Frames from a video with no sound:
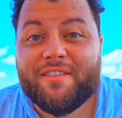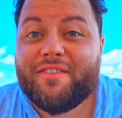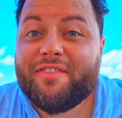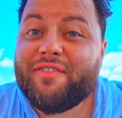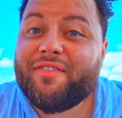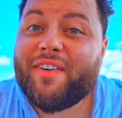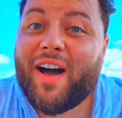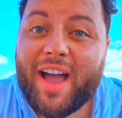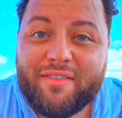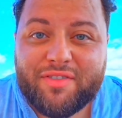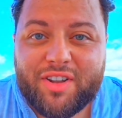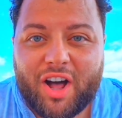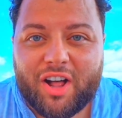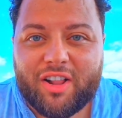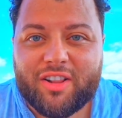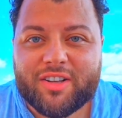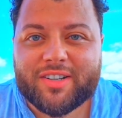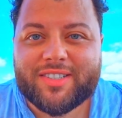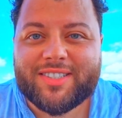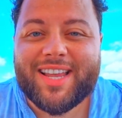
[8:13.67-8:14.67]

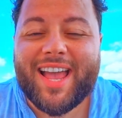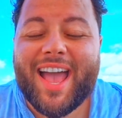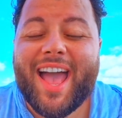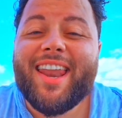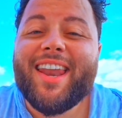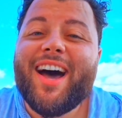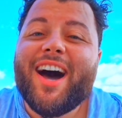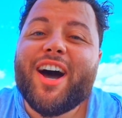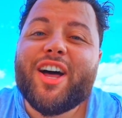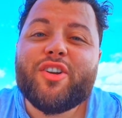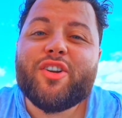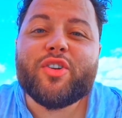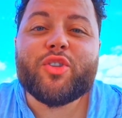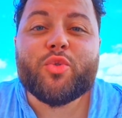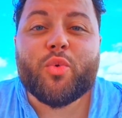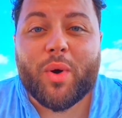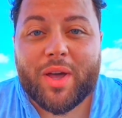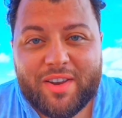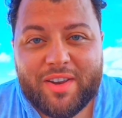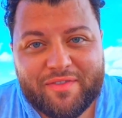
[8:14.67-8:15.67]
$5, and
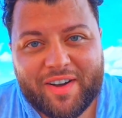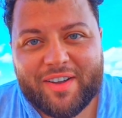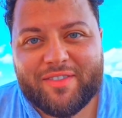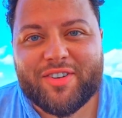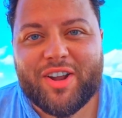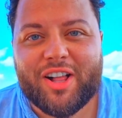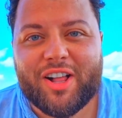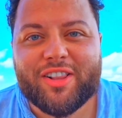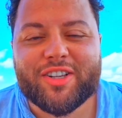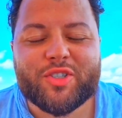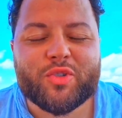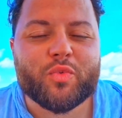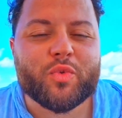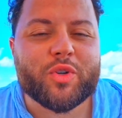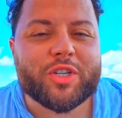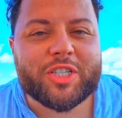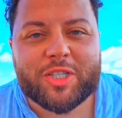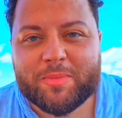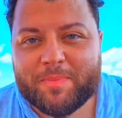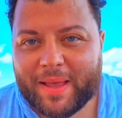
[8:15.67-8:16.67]
$125
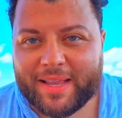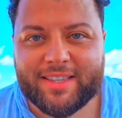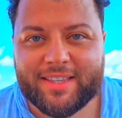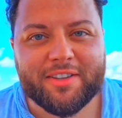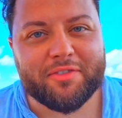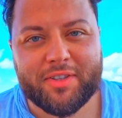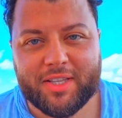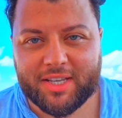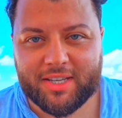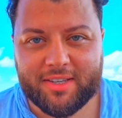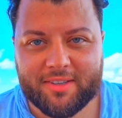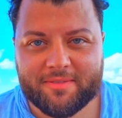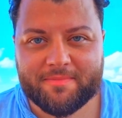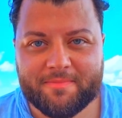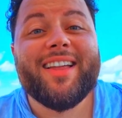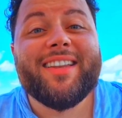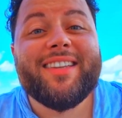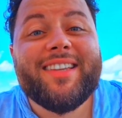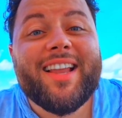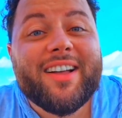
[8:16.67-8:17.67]
respectively.
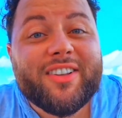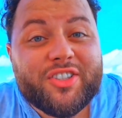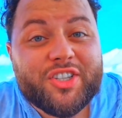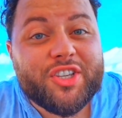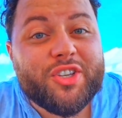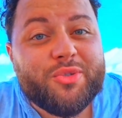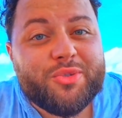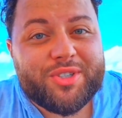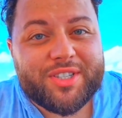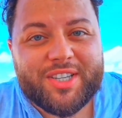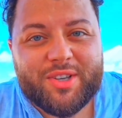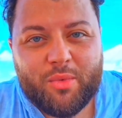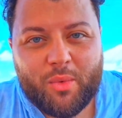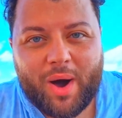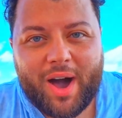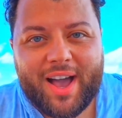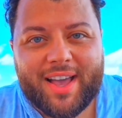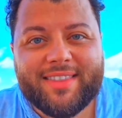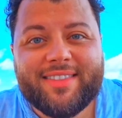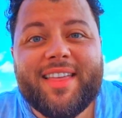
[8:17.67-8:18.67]
Now, do you see
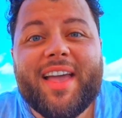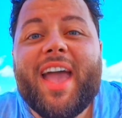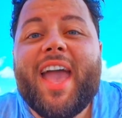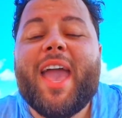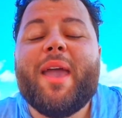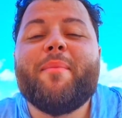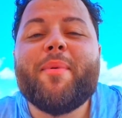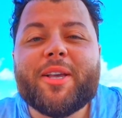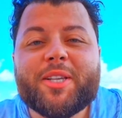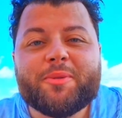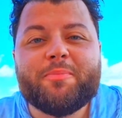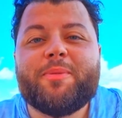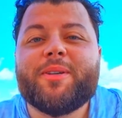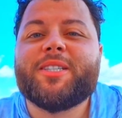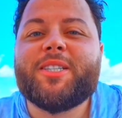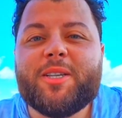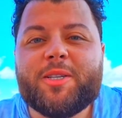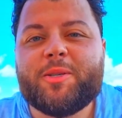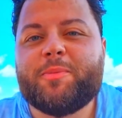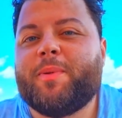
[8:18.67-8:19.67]
why the Amex
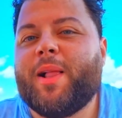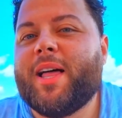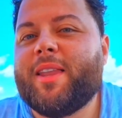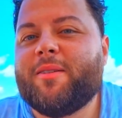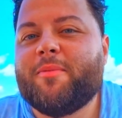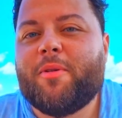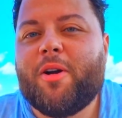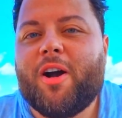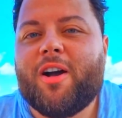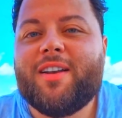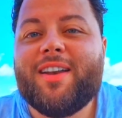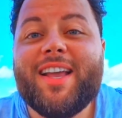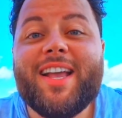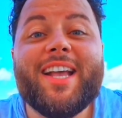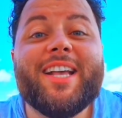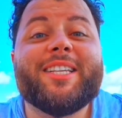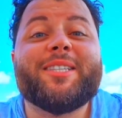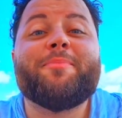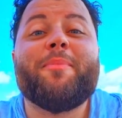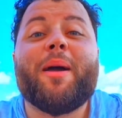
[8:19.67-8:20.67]
Business Platinum card
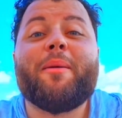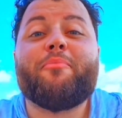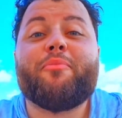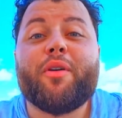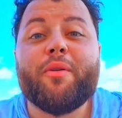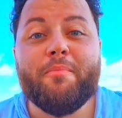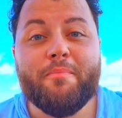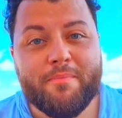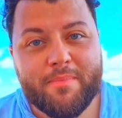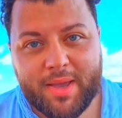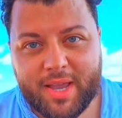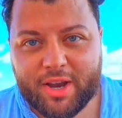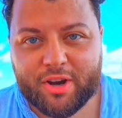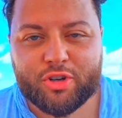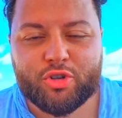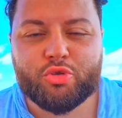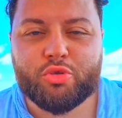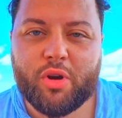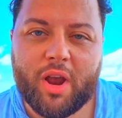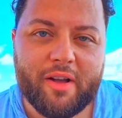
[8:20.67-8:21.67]
is my premier
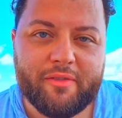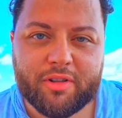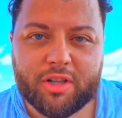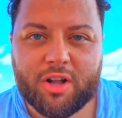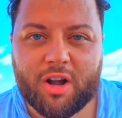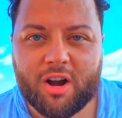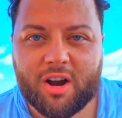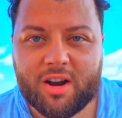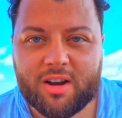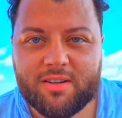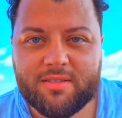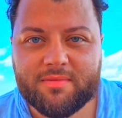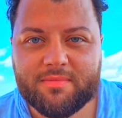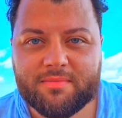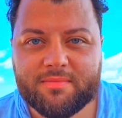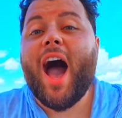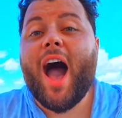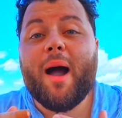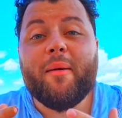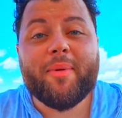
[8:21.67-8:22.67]
travel card?
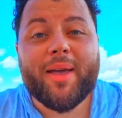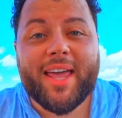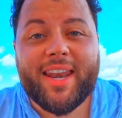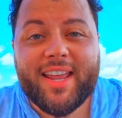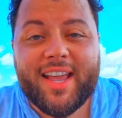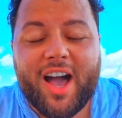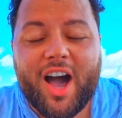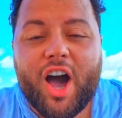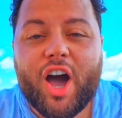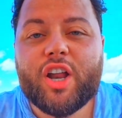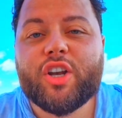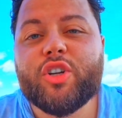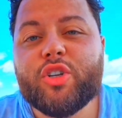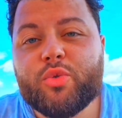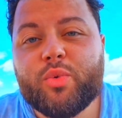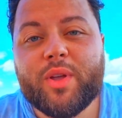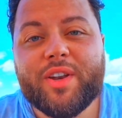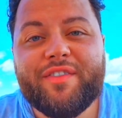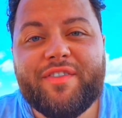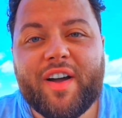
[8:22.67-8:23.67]
I'm getting
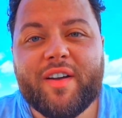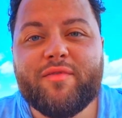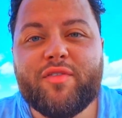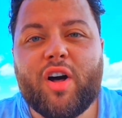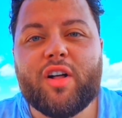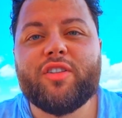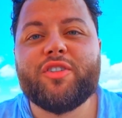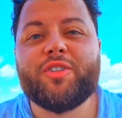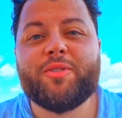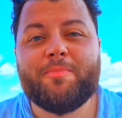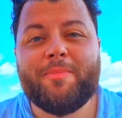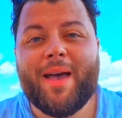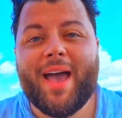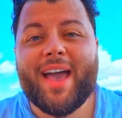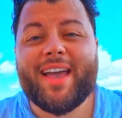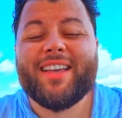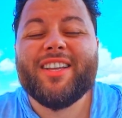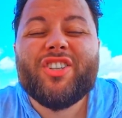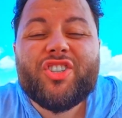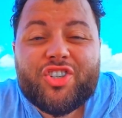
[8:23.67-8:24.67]
$125
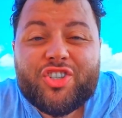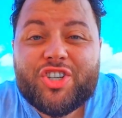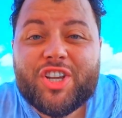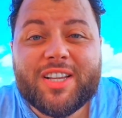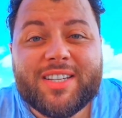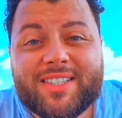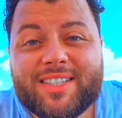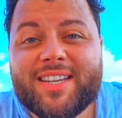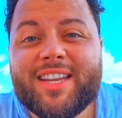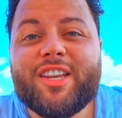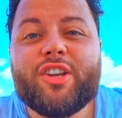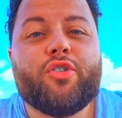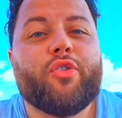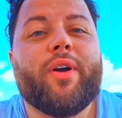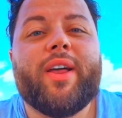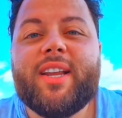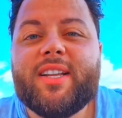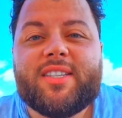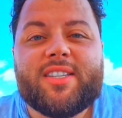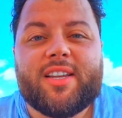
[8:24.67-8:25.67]
back just in
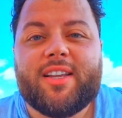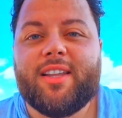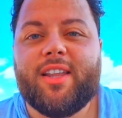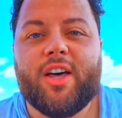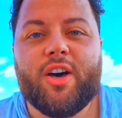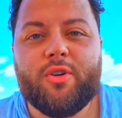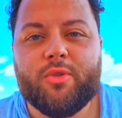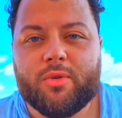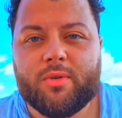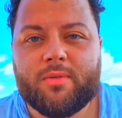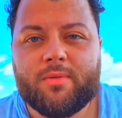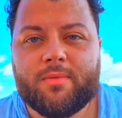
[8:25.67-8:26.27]
credits alone.